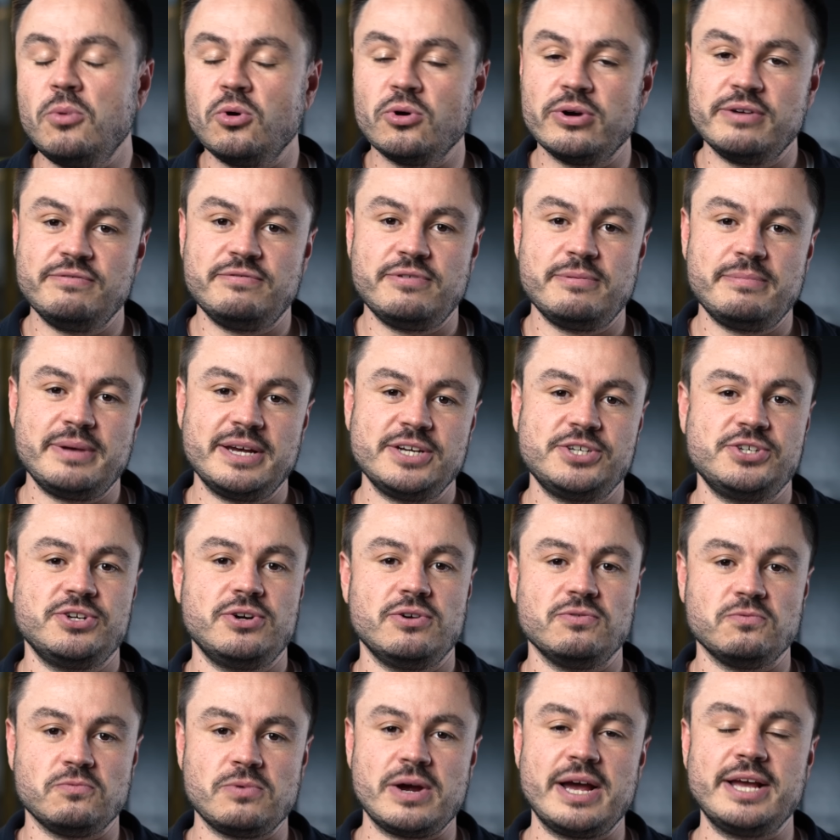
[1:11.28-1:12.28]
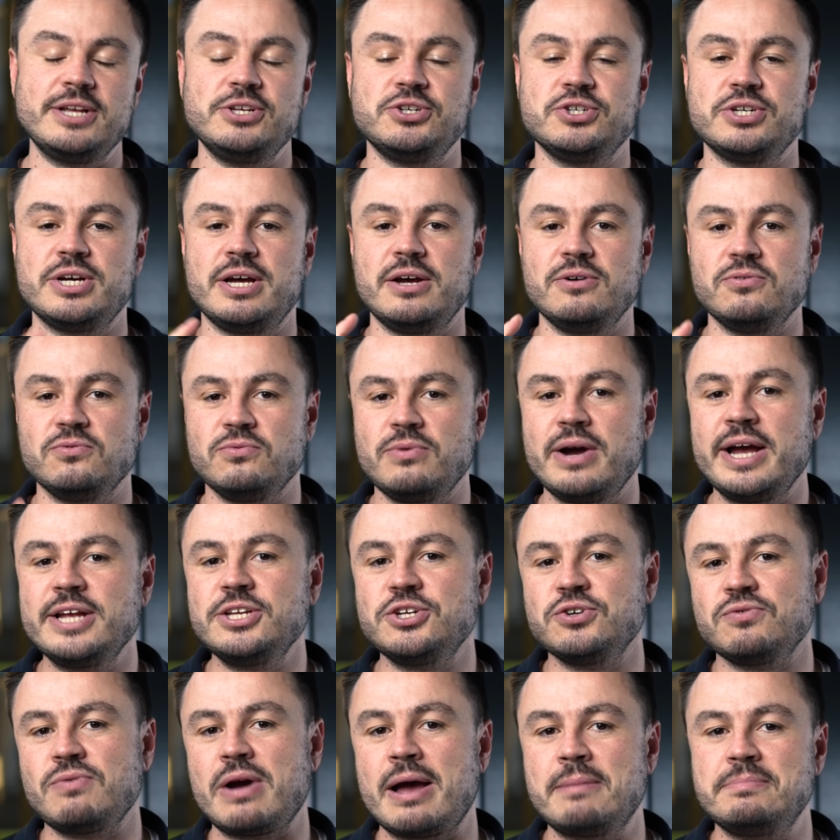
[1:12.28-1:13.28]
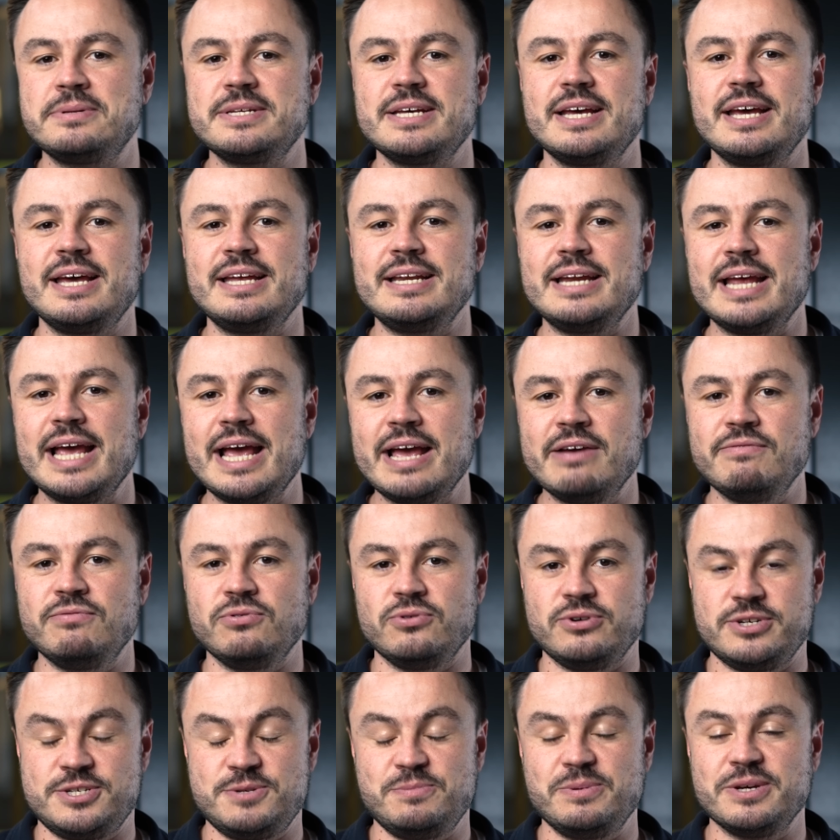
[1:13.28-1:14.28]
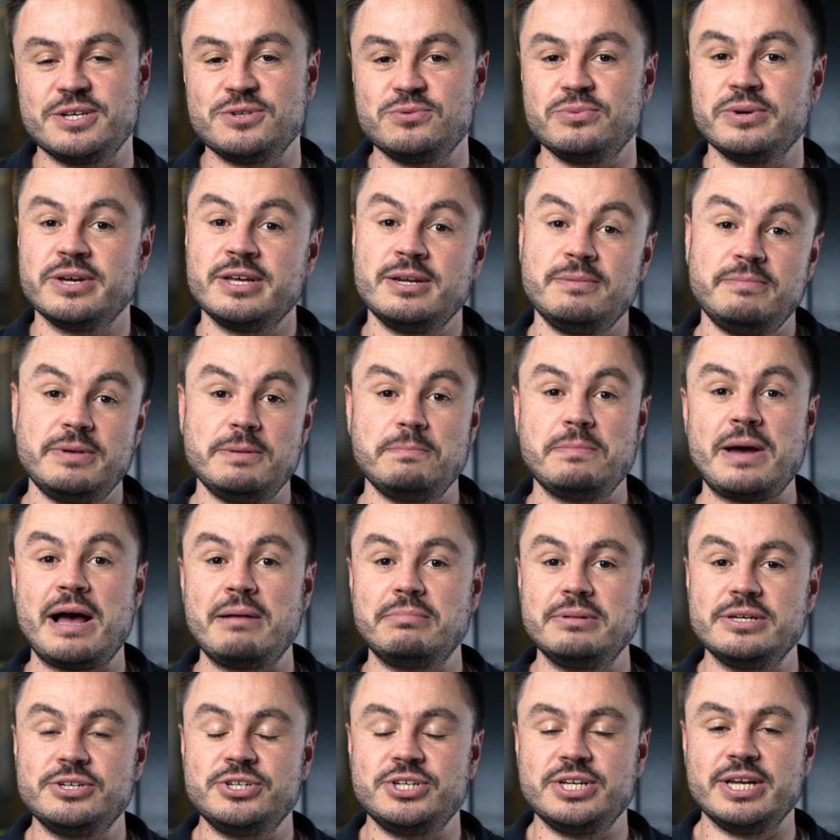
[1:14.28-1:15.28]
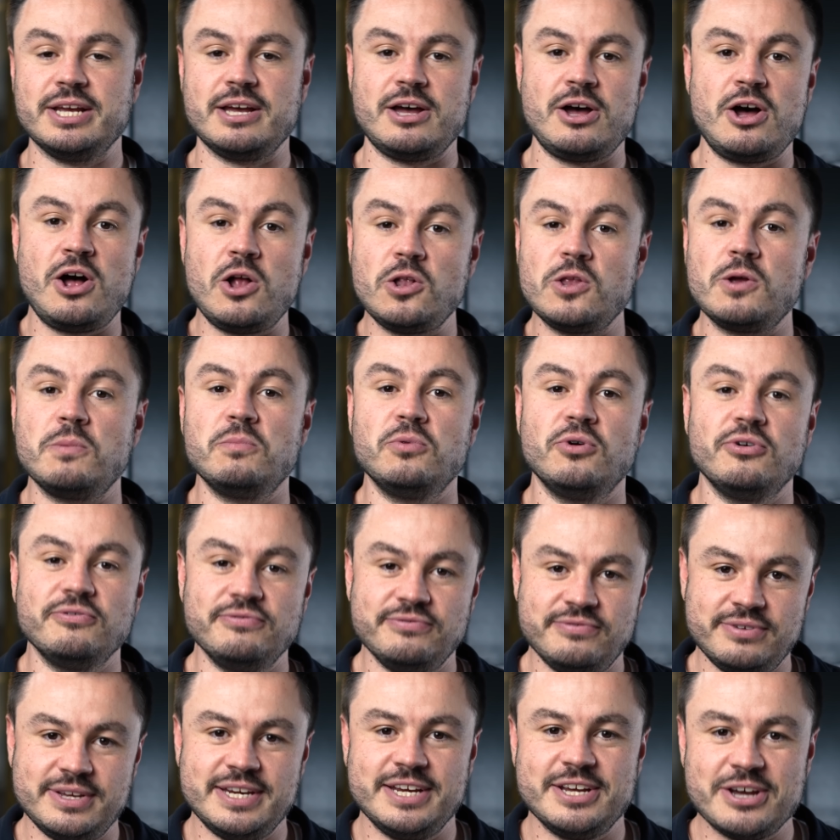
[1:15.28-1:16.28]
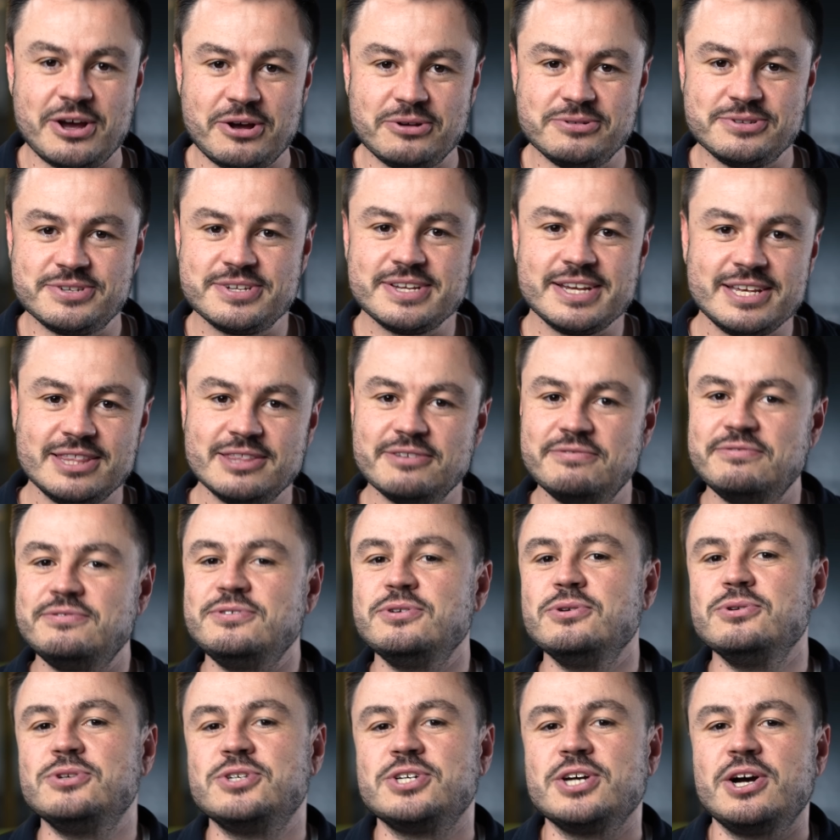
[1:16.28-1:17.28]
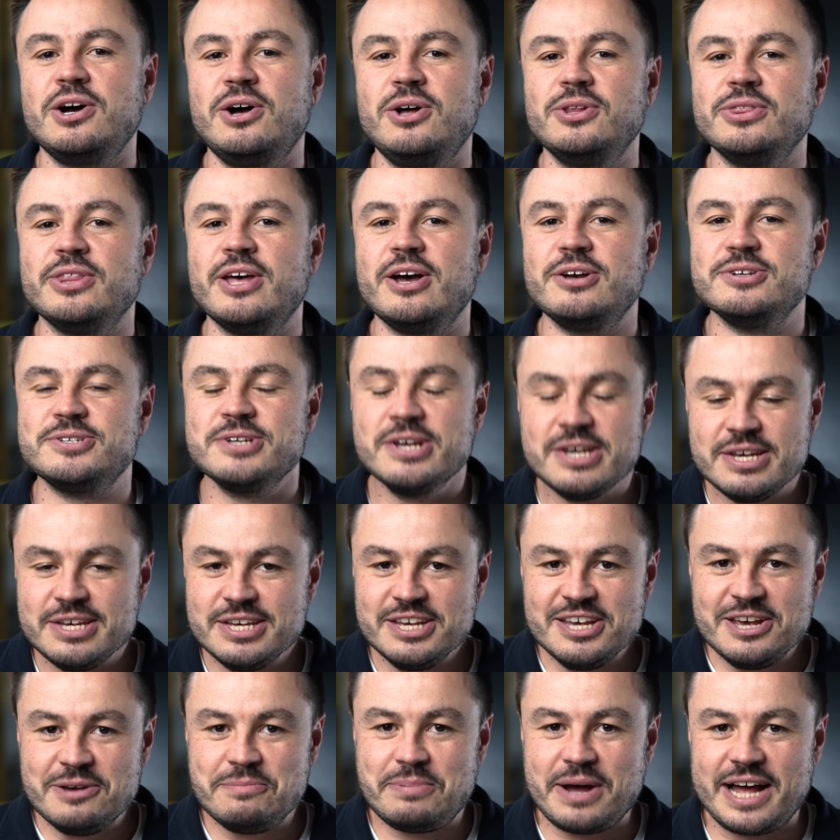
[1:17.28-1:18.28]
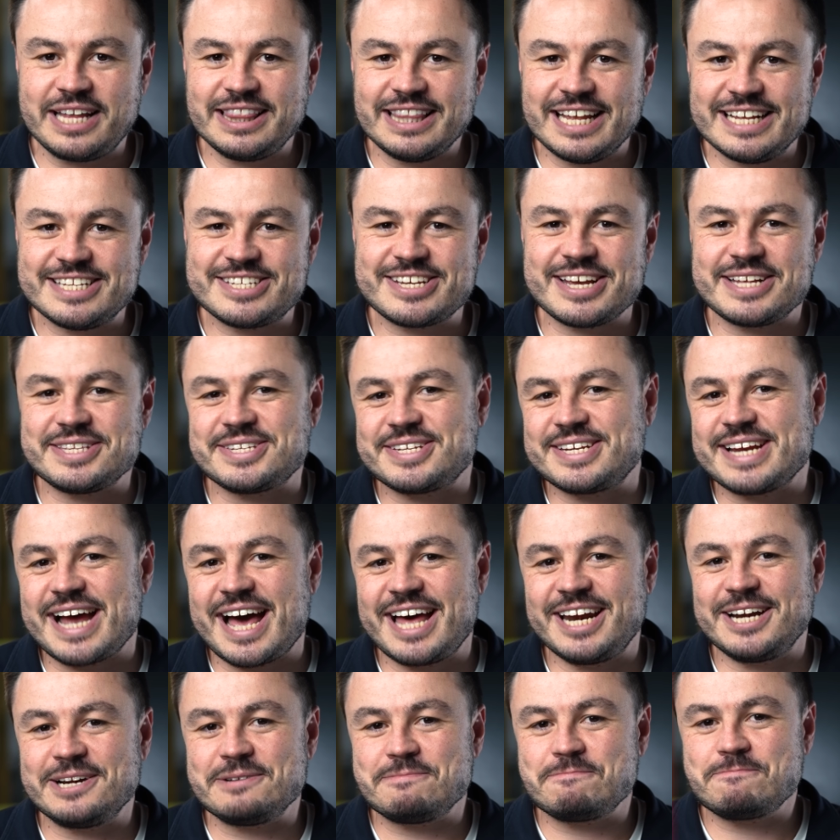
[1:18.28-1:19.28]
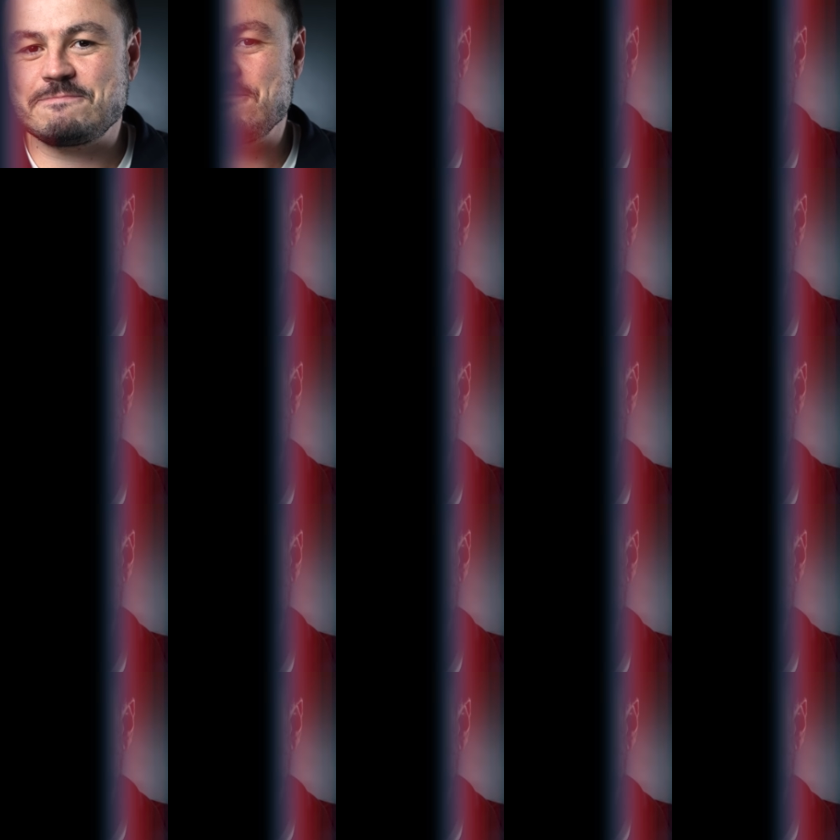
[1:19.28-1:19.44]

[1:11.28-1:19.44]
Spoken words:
more information on Ranger, Ranger Raptor, and Everest, because we're going to be publishing a whole lot more videos in the future on those. But let's get started.